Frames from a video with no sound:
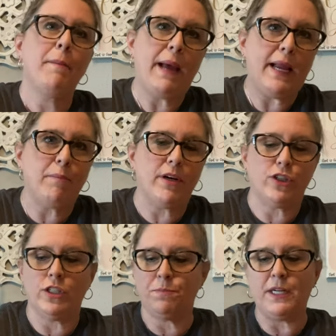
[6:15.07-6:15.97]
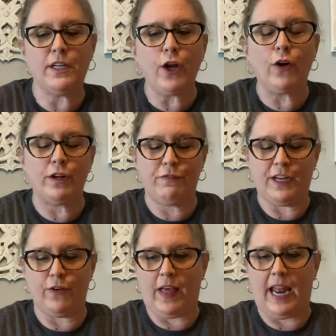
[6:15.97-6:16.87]
paint brushes, but y'all could
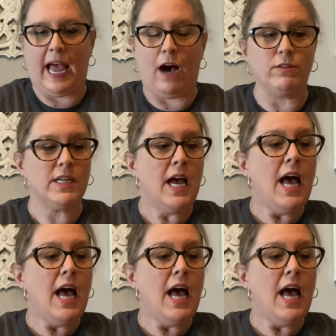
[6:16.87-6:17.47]
figure that out.